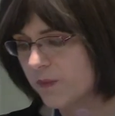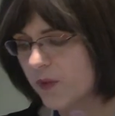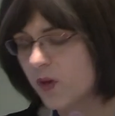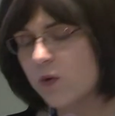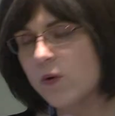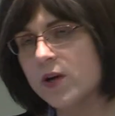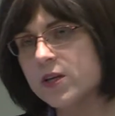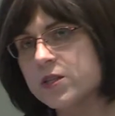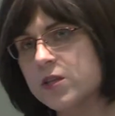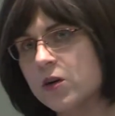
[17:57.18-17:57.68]

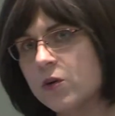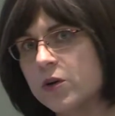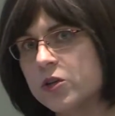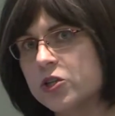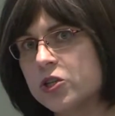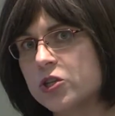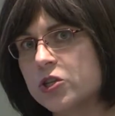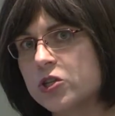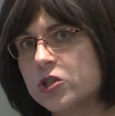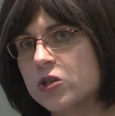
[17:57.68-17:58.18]
who asked the
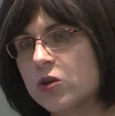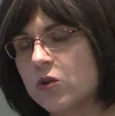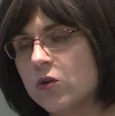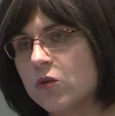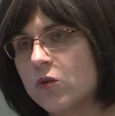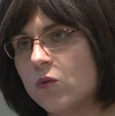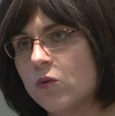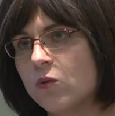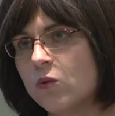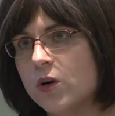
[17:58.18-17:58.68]
question,
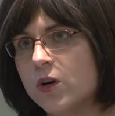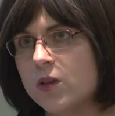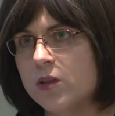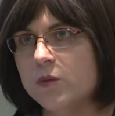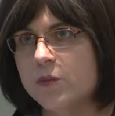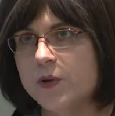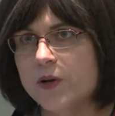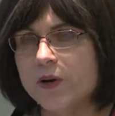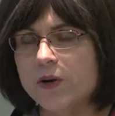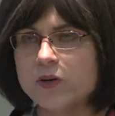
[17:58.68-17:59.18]
so what are the
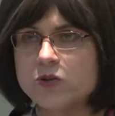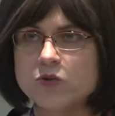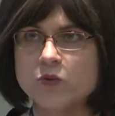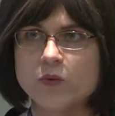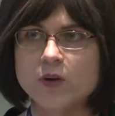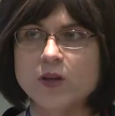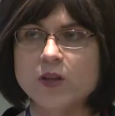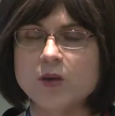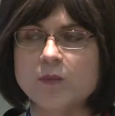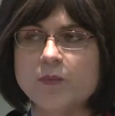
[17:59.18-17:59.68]
barriers and
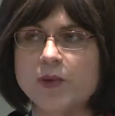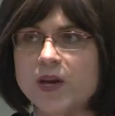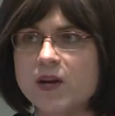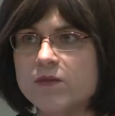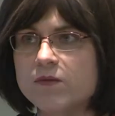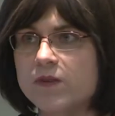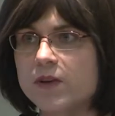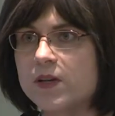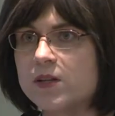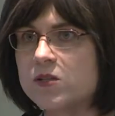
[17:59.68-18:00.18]
what are the
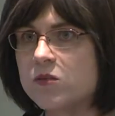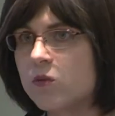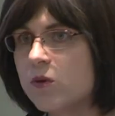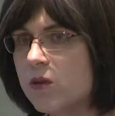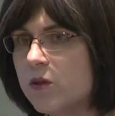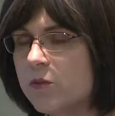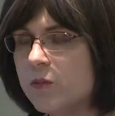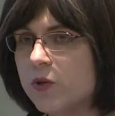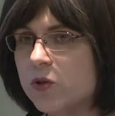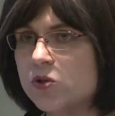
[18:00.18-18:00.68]
benefits? What are
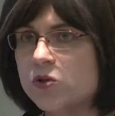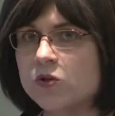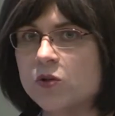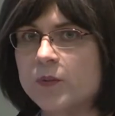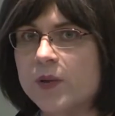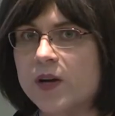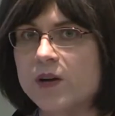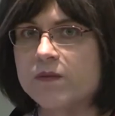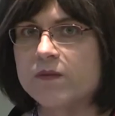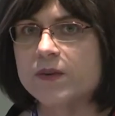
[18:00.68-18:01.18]
the mutual
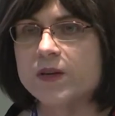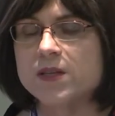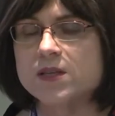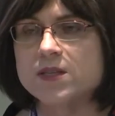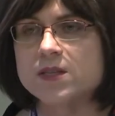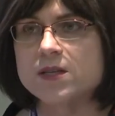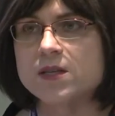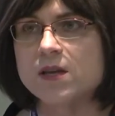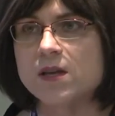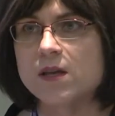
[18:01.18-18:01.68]

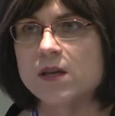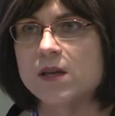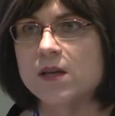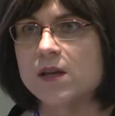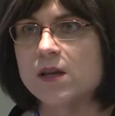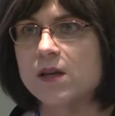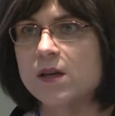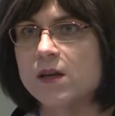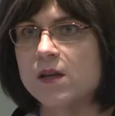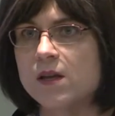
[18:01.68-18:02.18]
benefits
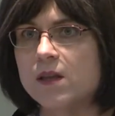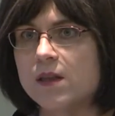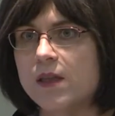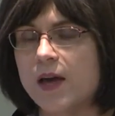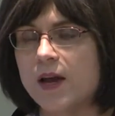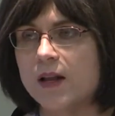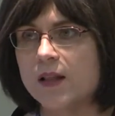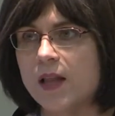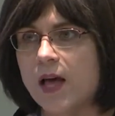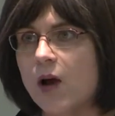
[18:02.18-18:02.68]

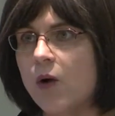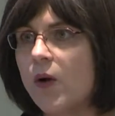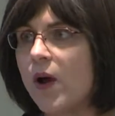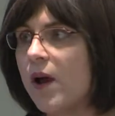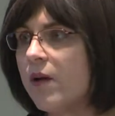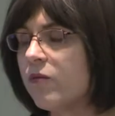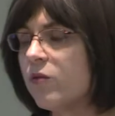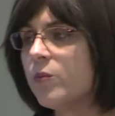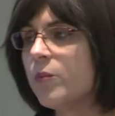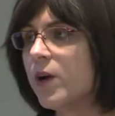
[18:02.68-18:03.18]
that allow
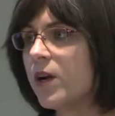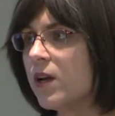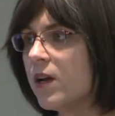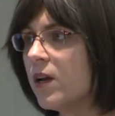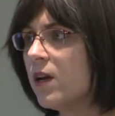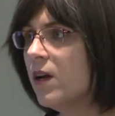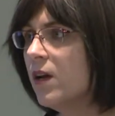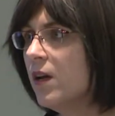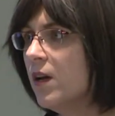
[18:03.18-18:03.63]
everybody